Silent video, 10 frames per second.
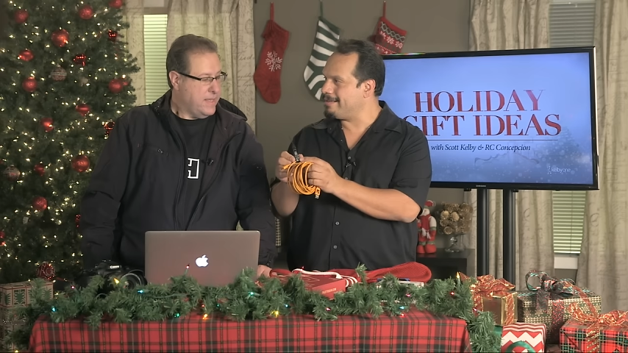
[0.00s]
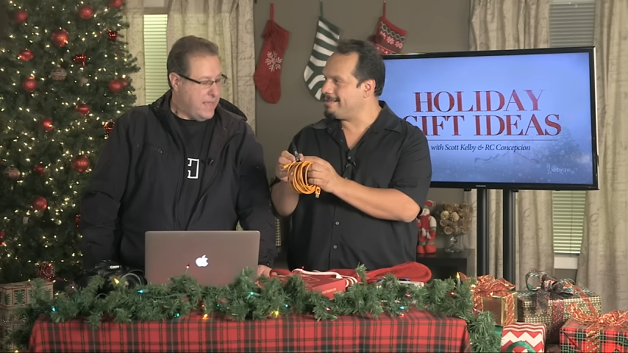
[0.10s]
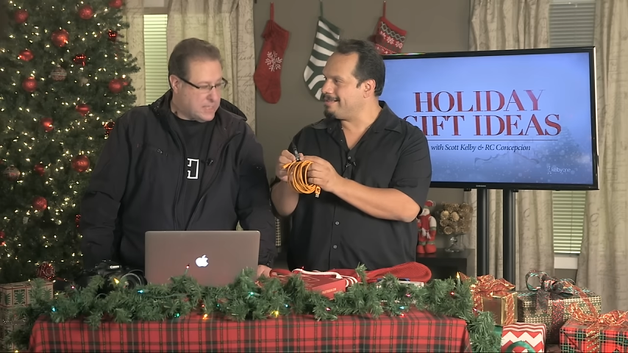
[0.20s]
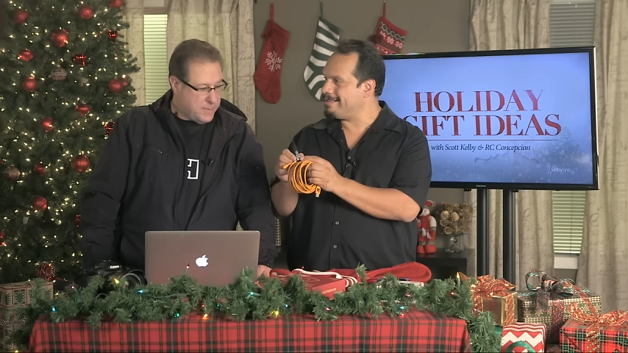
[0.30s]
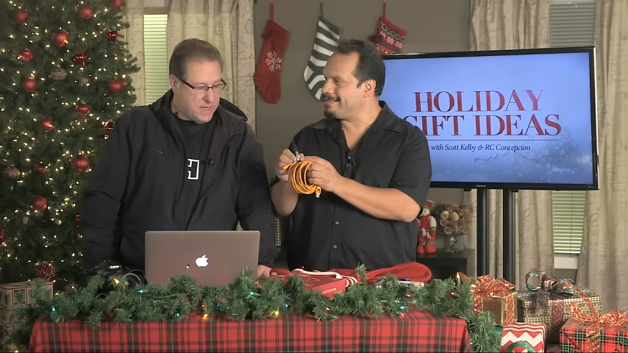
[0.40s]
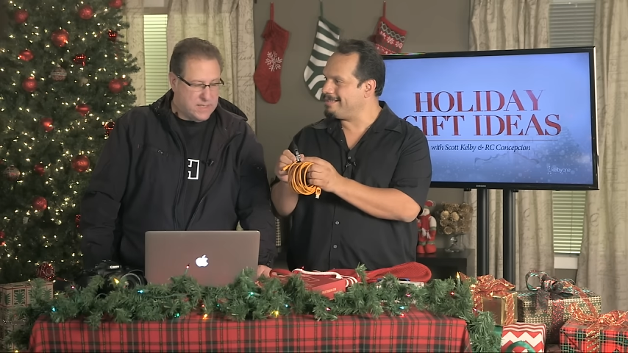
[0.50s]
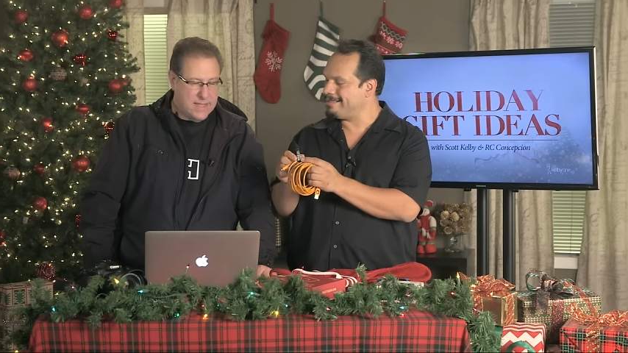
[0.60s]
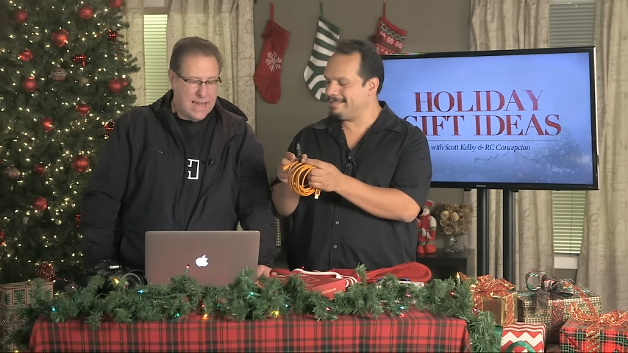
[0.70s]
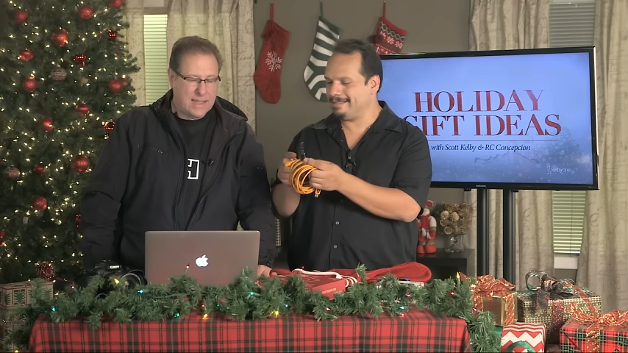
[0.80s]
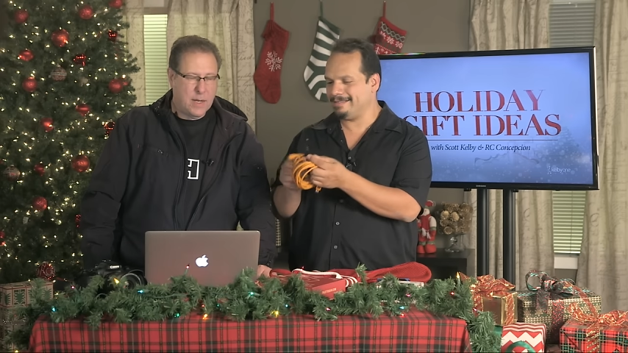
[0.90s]
Speaker 1: Yes, because
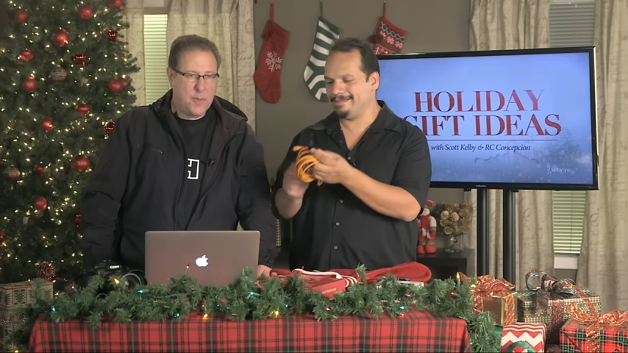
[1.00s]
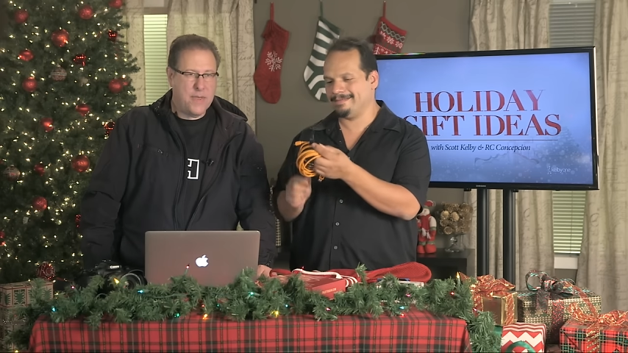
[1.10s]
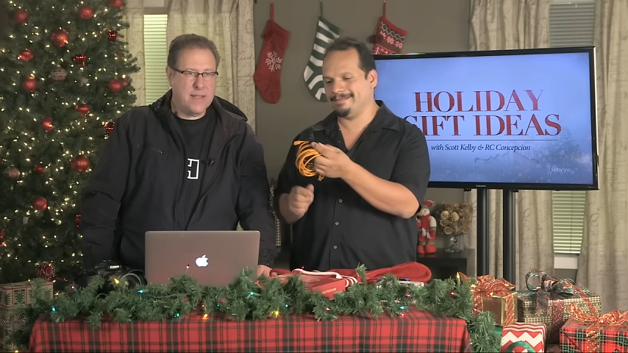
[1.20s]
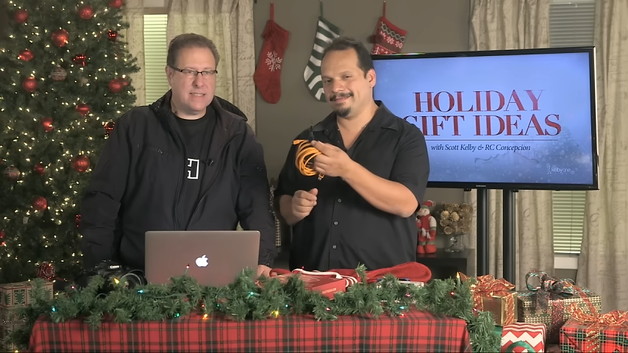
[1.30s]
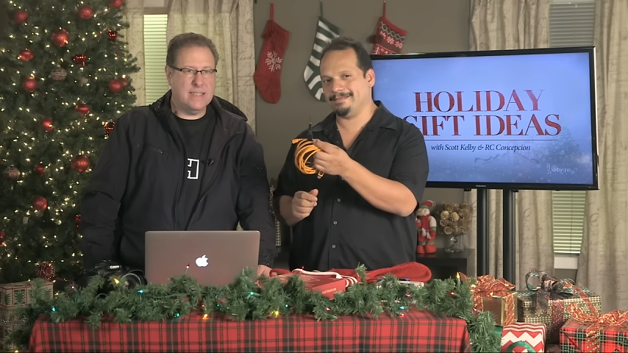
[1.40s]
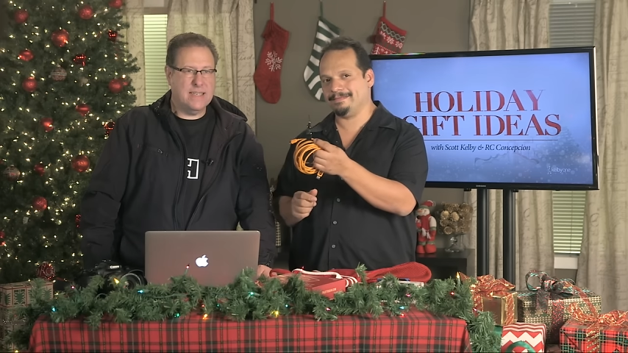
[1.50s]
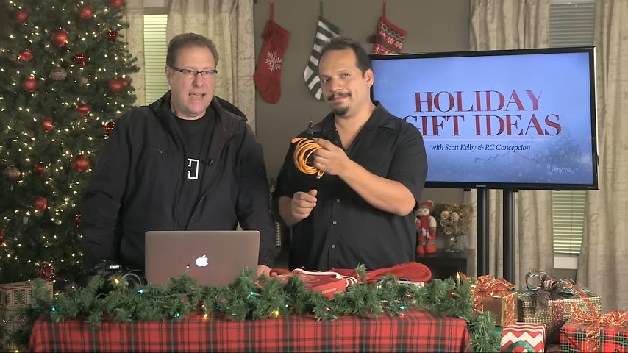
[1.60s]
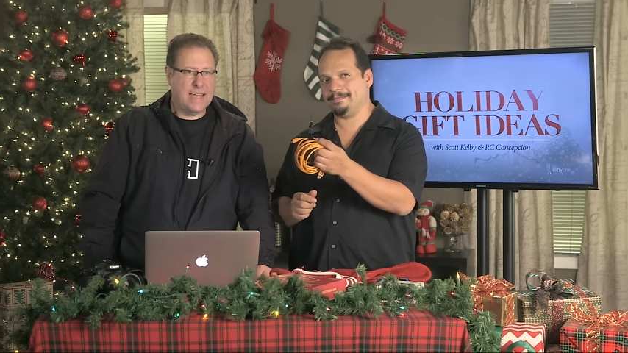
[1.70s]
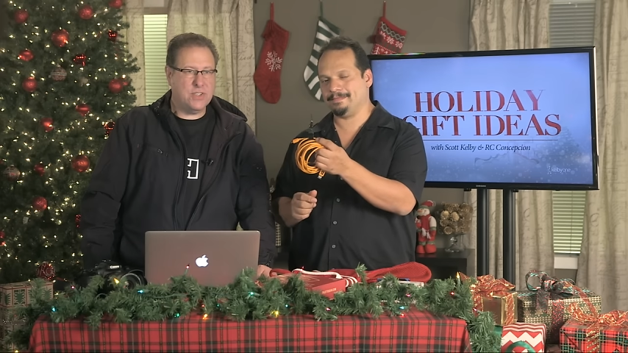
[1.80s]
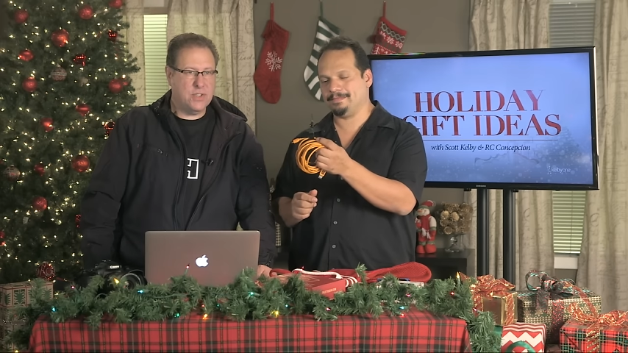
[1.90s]
that little thing that's
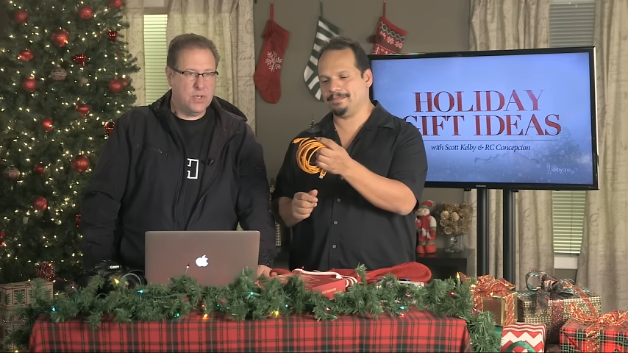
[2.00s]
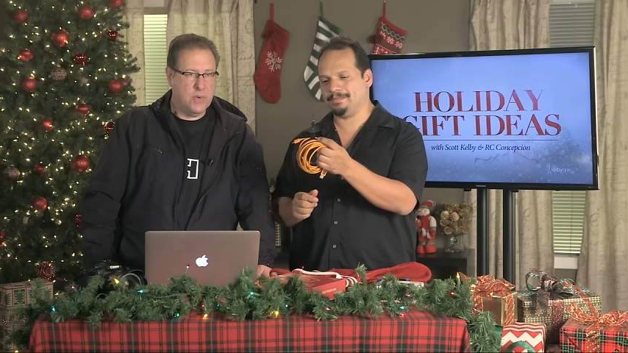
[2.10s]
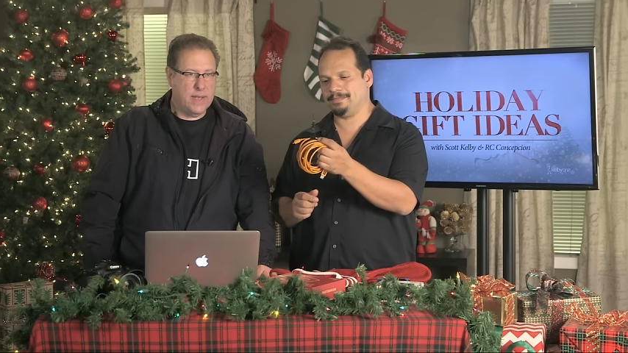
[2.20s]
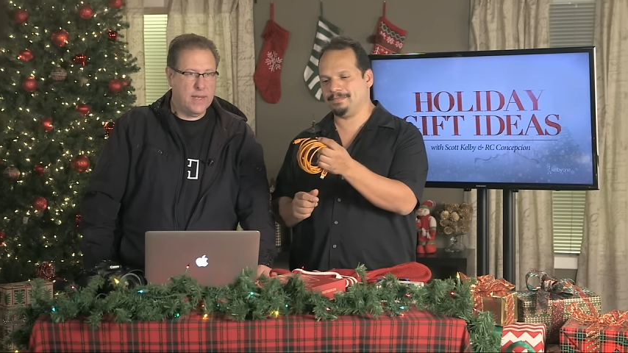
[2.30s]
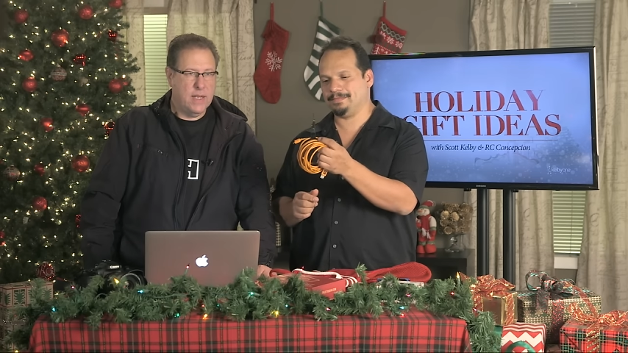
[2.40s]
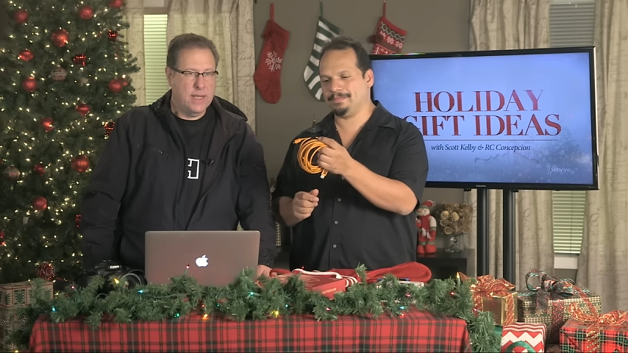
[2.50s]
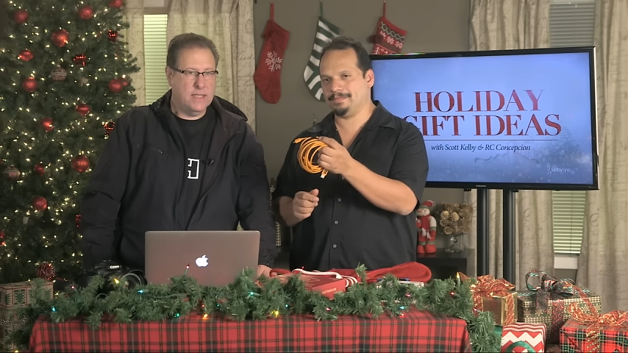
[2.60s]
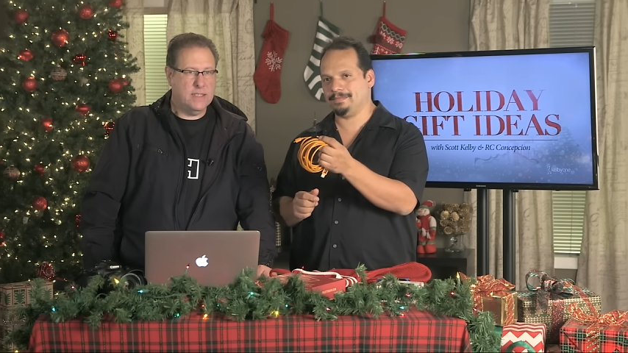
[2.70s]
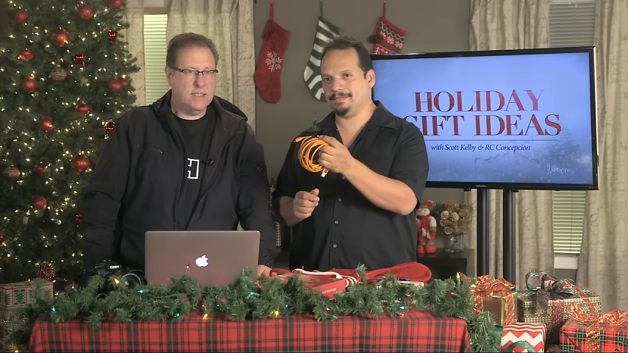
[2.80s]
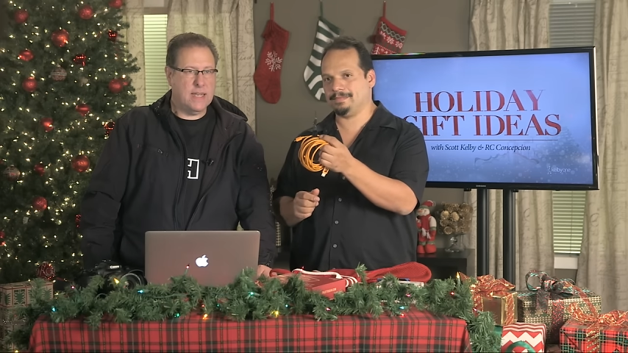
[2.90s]
attached to it
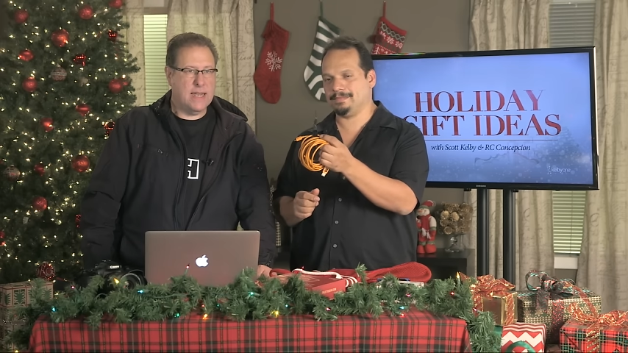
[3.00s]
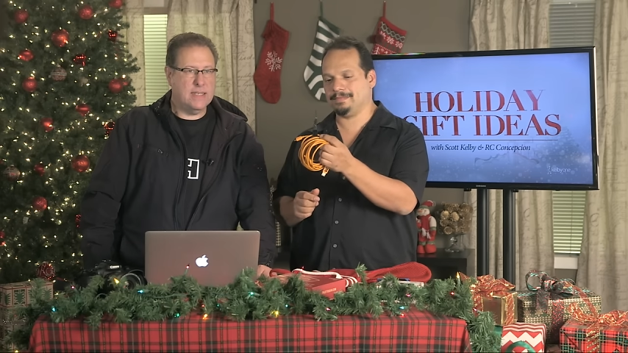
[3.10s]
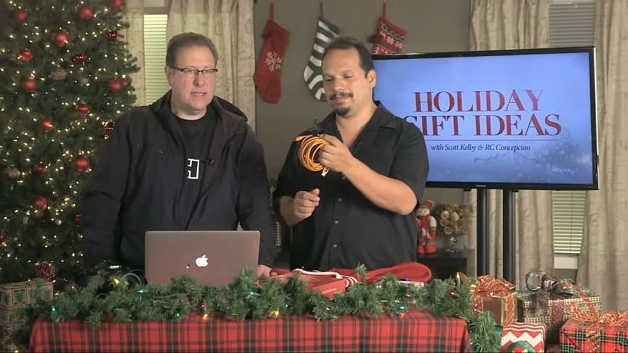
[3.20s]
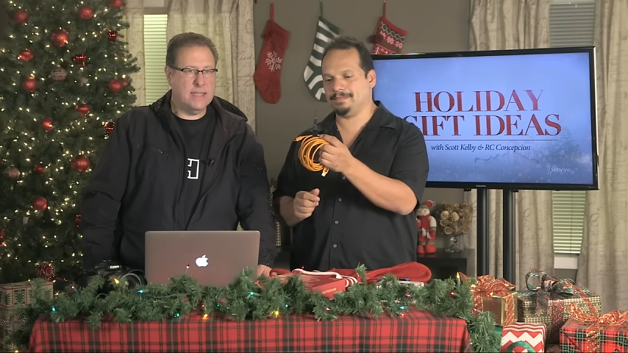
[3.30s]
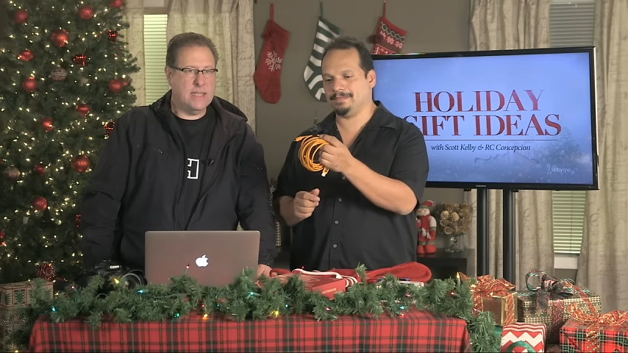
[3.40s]
is designed to